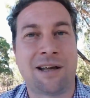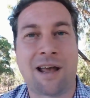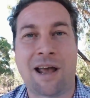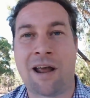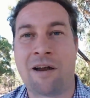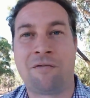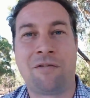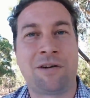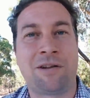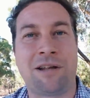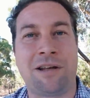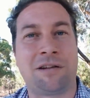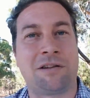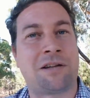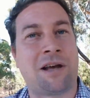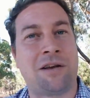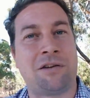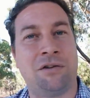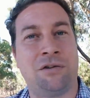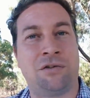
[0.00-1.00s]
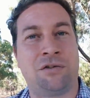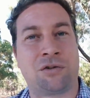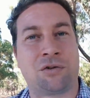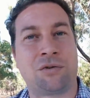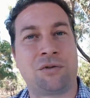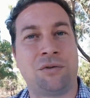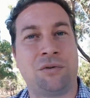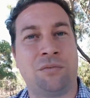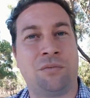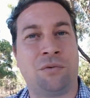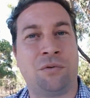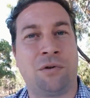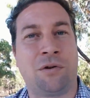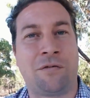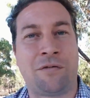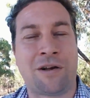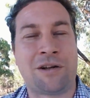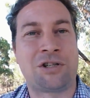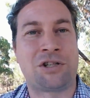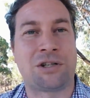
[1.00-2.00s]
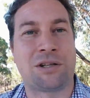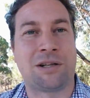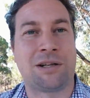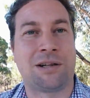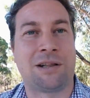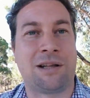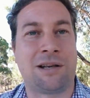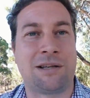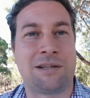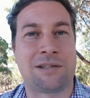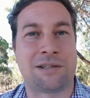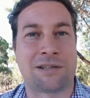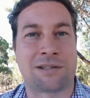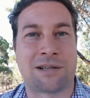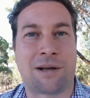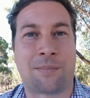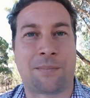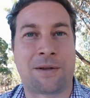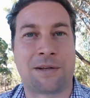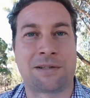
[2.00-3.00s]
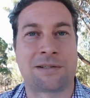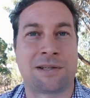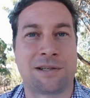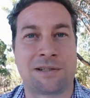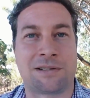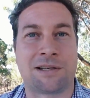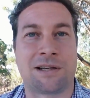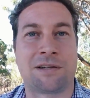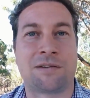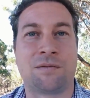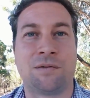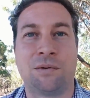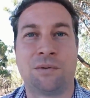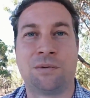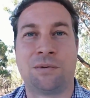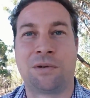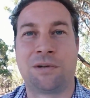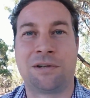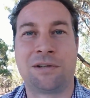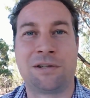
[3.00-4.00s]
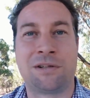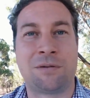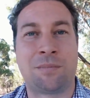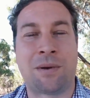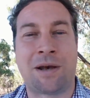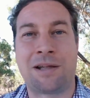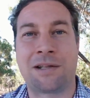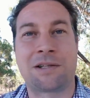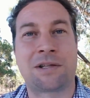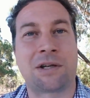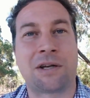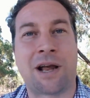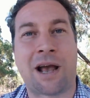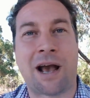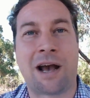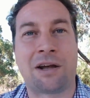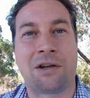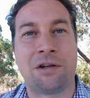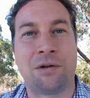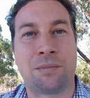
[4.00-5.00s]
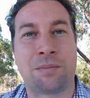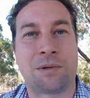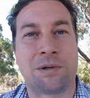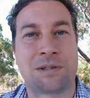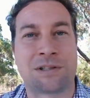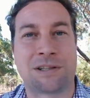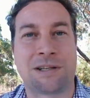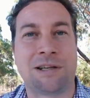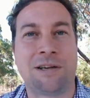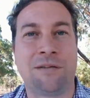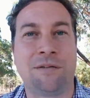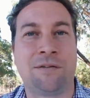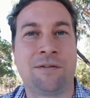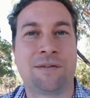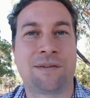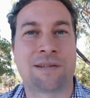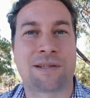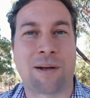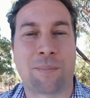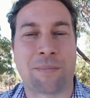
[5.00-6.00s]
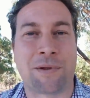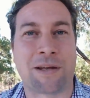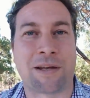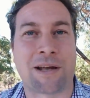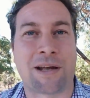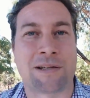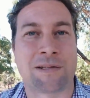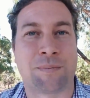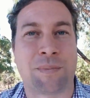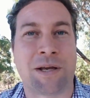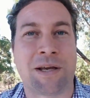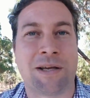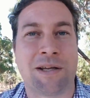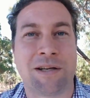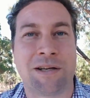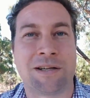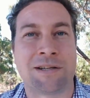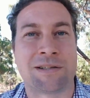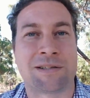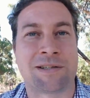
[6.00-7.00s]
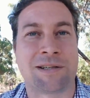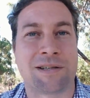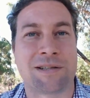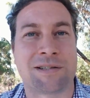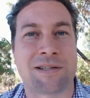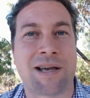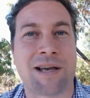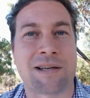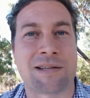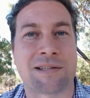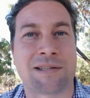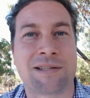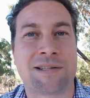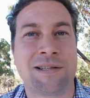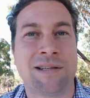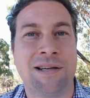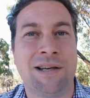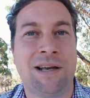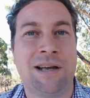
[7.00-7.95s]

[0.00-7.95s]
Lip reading: everything that you do will eventually lead to something successful, and depends on how you perceive something as being a success.